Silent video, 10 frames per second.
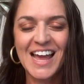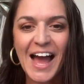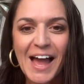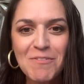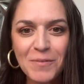
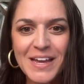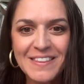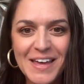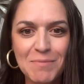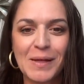I ring
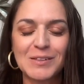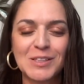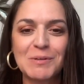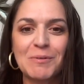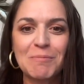that bell to
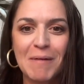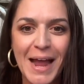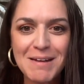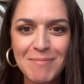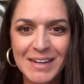
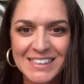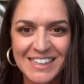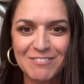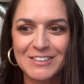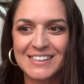remind
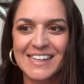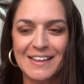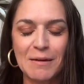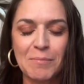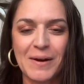myself to
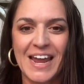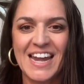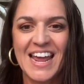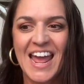celebrate.